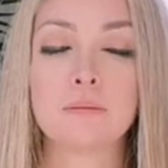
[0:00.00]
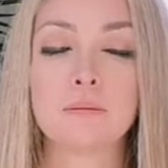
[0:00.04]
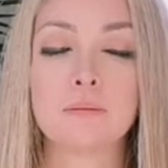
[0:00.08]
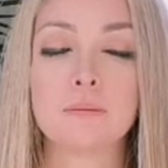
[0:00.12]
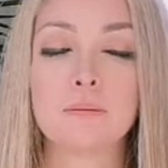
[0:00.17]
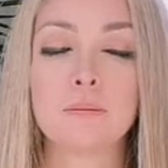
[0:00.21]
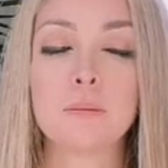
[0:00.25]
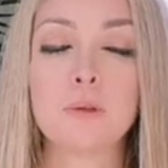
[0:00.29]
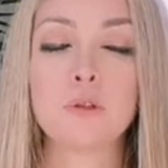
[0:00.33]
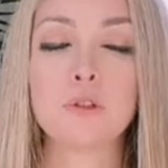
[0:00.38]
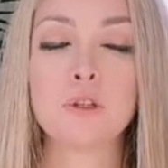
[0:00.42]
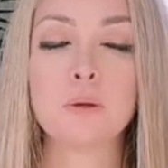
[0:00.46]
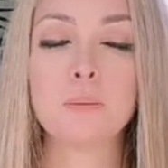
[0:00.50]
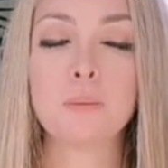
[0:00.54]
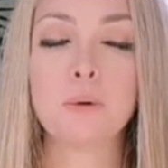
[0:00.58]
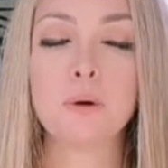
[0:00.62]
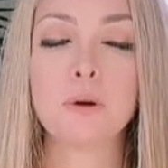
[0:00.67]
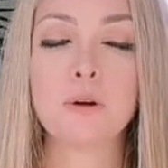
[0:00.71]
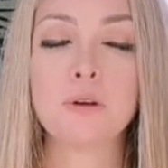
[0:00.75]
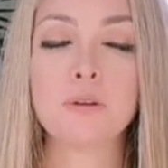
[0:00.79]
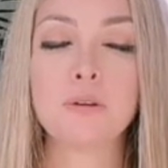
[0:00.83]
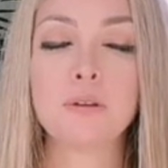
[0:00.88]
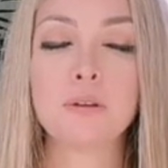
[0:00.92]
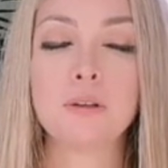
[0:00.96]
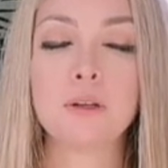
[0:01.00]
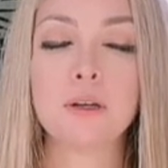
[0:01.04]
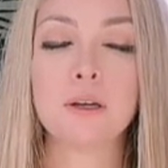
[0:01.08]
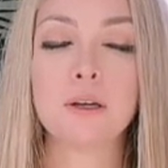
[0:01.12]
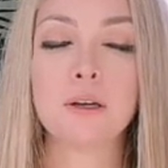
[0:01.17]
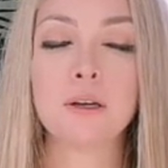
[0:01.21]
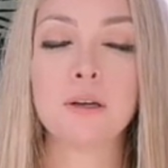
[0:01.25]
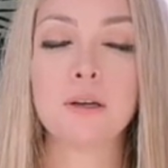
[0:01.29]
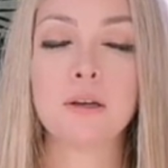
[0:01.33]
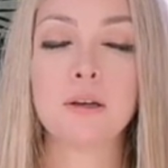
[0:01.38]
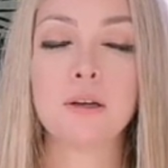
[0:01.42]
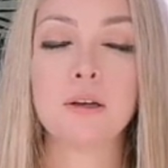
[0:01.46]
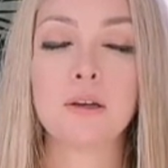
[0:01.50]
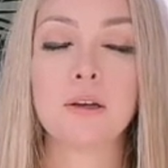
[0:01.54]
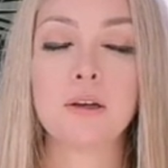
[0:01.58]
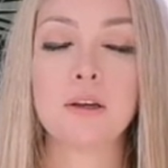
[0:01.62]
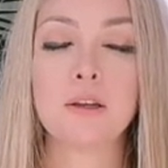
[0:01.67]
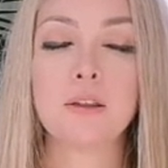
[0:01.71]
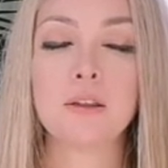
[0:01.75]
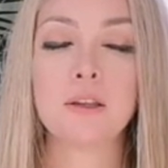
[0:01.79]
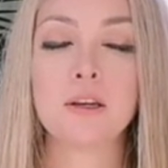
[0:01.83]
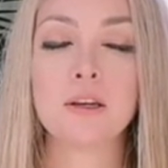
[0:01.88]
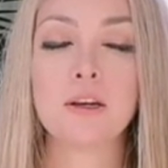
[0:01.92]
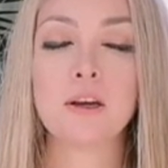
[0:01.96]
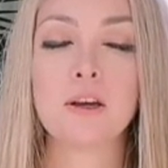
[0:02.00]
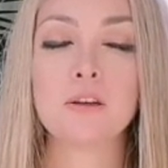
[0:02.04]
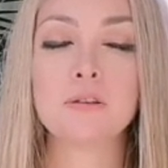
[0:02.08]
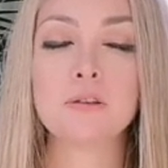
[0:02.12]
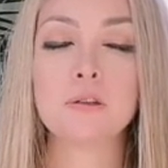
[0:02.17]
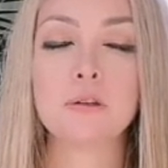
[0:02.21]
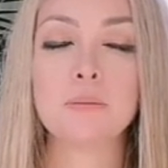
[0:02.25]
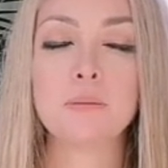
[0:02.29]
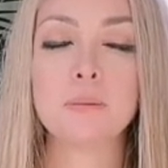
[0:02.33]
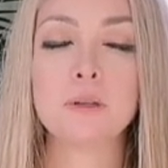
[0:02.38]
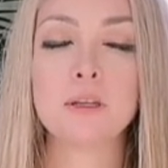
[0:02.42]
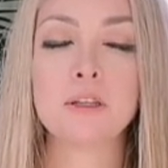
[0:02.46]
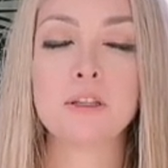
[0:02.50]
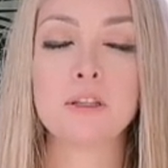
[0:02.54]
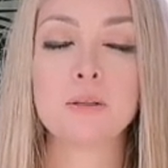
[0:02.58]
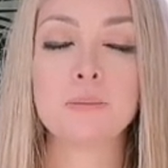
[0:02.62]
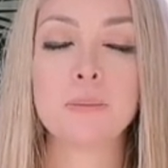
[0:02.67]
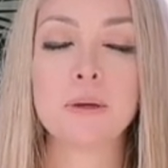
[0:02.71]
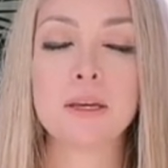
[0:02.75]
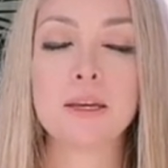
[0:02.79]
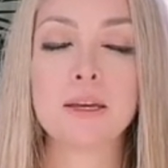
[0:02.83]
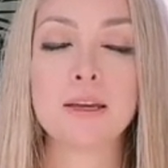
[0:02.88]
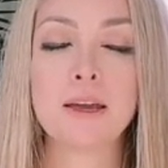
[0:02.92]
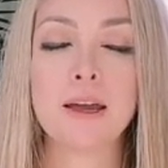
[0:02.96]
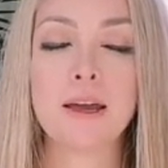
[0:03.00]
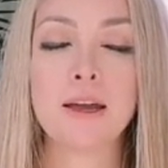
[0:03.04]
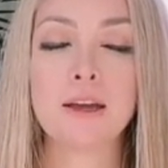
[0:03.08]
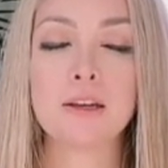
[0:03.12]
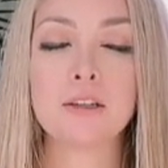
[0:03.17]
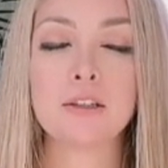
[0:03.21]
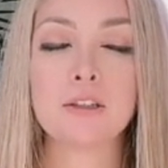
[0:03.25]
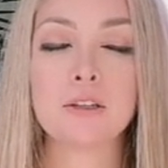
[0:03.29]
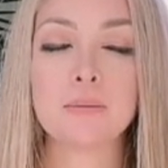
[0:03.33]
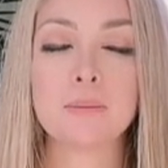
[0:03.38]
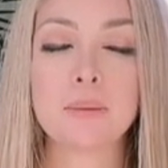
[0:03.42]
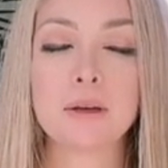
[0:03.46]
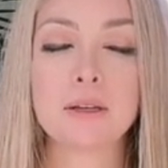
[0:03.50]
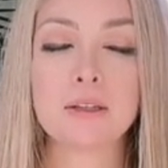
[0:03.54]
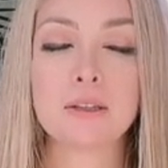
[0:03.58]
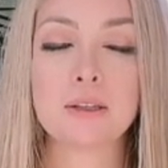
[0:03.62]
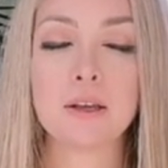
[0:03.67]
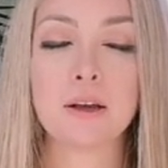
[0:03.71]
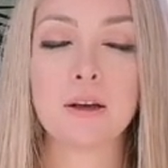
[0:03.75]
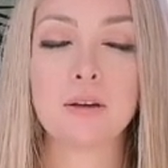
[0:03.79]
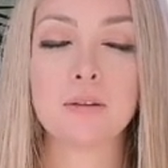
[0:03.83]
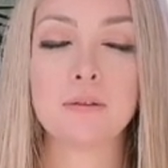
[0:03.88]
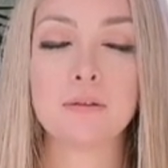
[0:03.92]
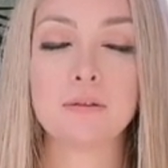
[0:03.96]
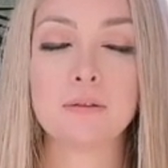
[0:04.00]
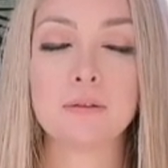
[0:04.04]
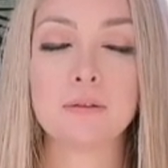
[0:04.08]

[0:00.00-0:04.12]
Most importantly, that also means being kind to myself.